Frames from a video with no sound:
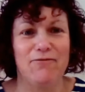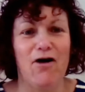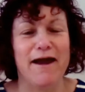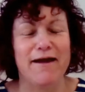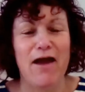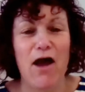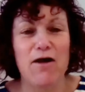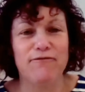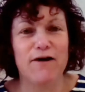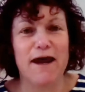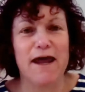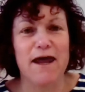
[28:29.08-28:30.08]
Right,
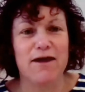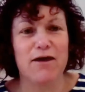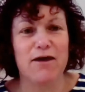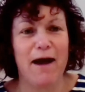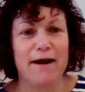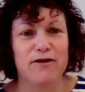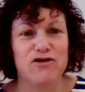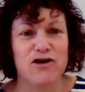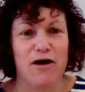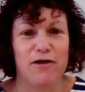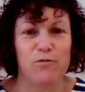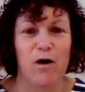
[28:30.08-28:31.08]
hopefully you had a
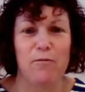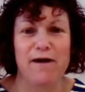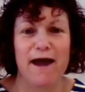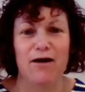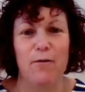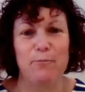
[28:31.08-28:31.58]
chance while we had our